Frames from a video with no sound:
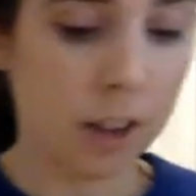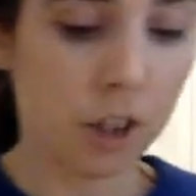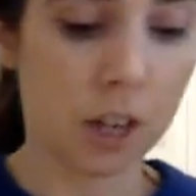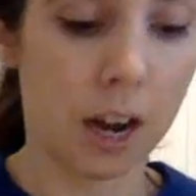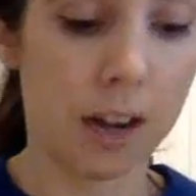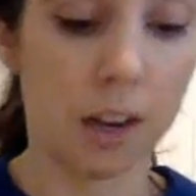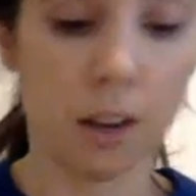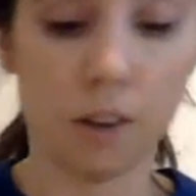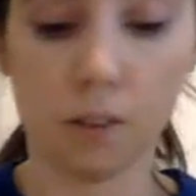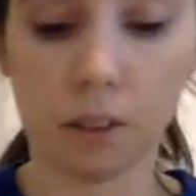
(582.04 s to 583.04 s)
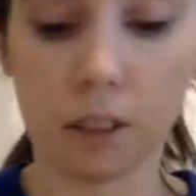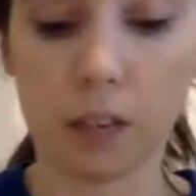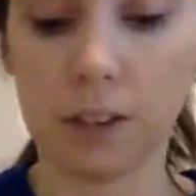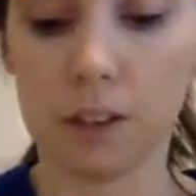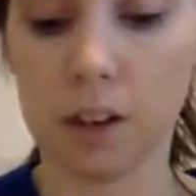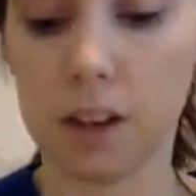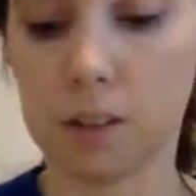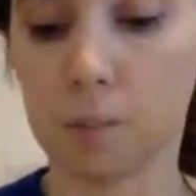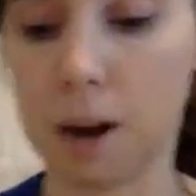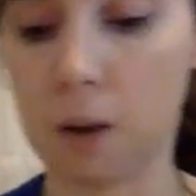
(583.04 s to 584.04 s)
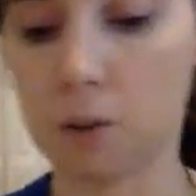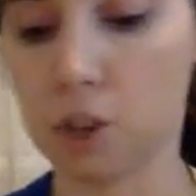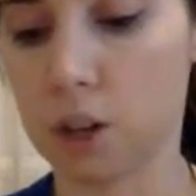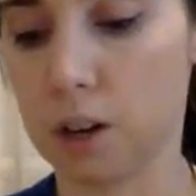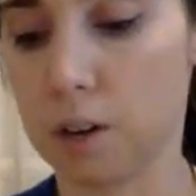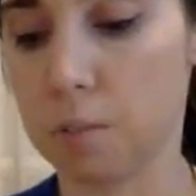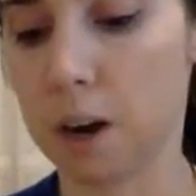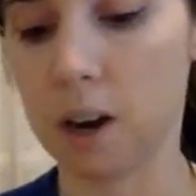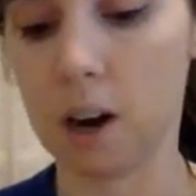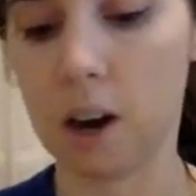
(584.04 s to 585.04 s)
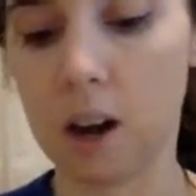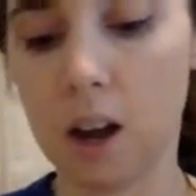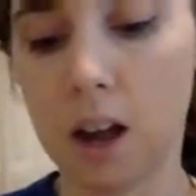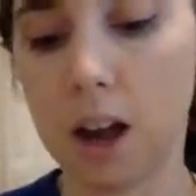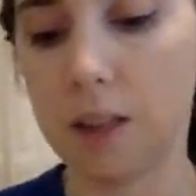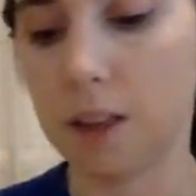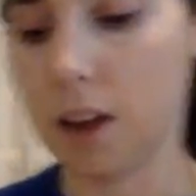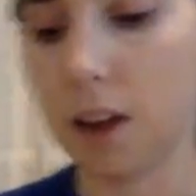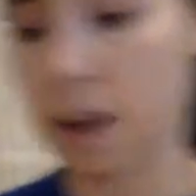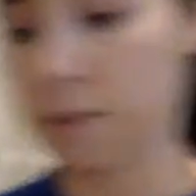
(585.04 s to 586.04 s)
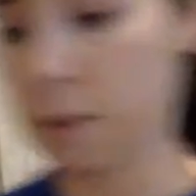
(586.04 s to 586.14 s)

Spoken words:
just kind of leave it as brown sugar and butter, and then every